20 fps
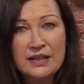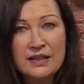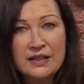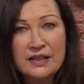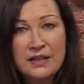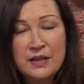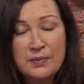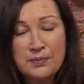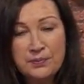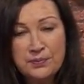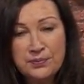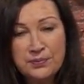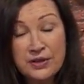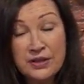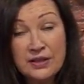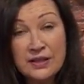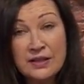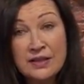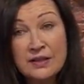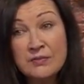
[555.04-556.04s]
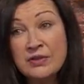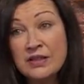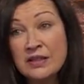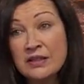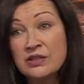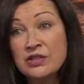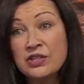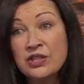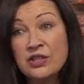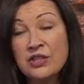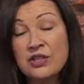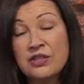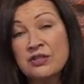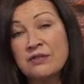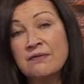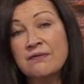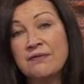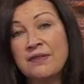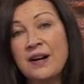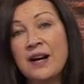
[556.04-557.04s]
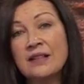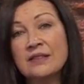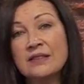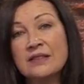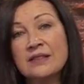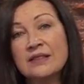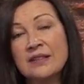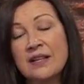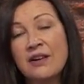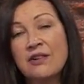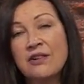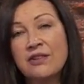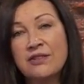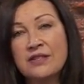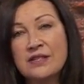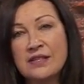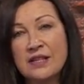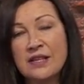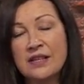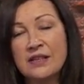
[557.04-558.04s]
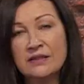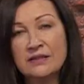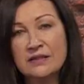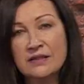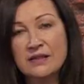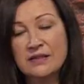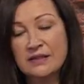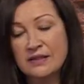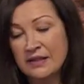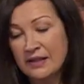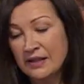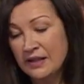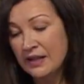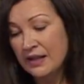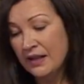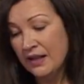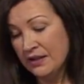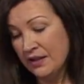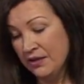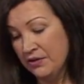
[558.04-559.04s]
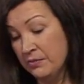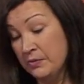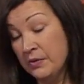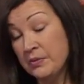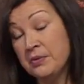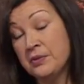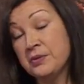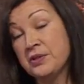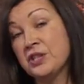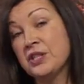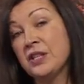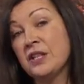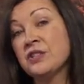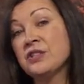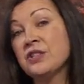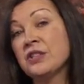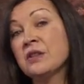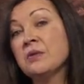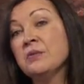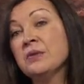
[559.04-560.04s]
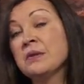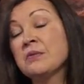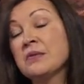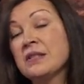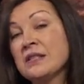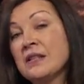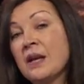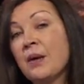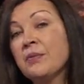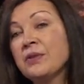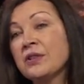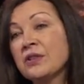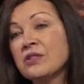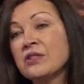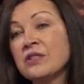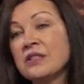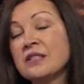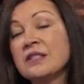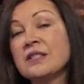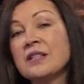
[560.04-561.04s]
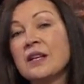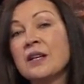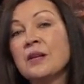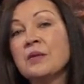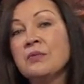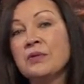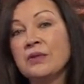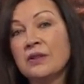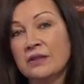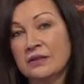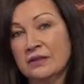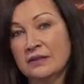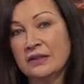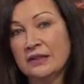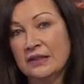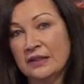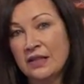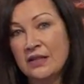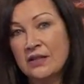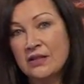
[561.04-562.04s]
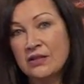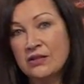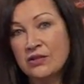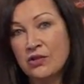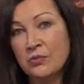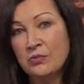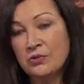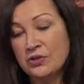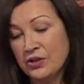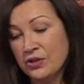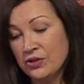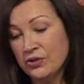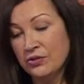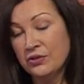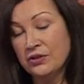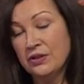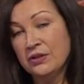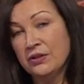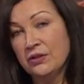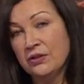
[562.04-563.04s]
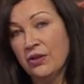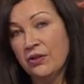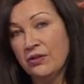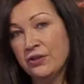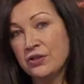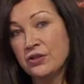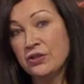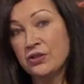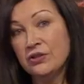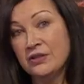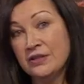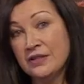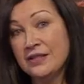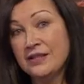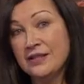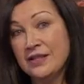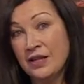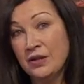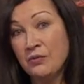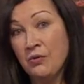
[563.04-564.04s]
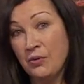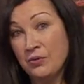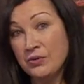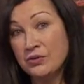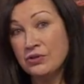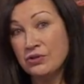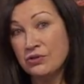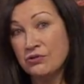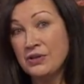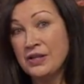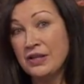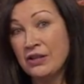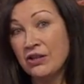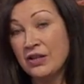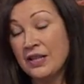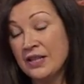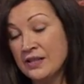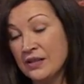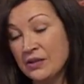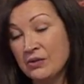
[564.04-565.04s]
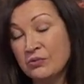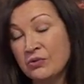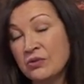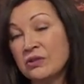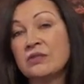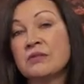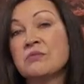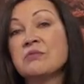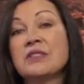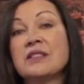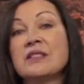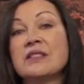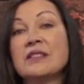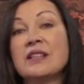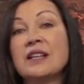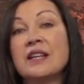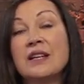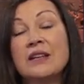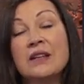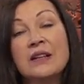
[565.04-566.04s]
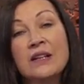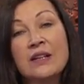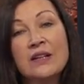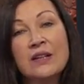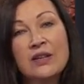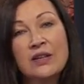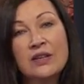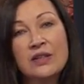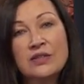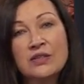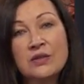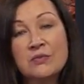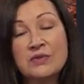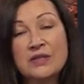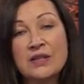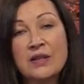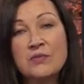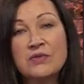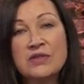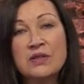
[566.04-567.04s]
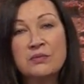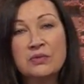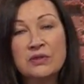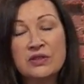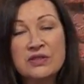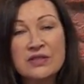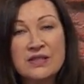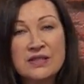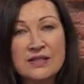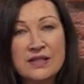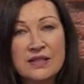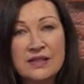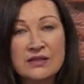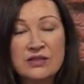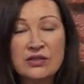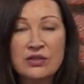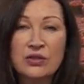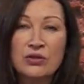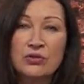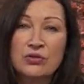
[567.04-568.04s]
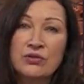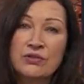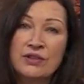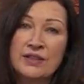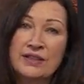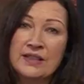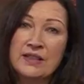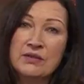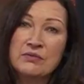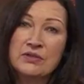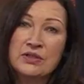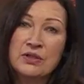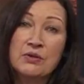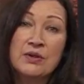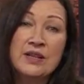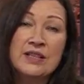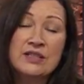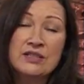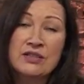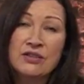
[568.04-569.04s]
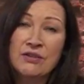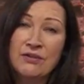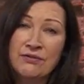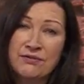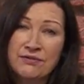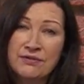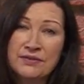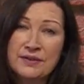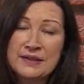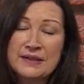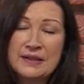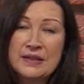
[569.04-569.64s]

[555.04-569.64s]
He proclaimed it in church, in fact, Gareth is healed. And I remember changing the baby's nappy under the table, so much so that others couldn't see what was going on. I didn't want them to see sometimes the blood-stained clothing. It was quite tough.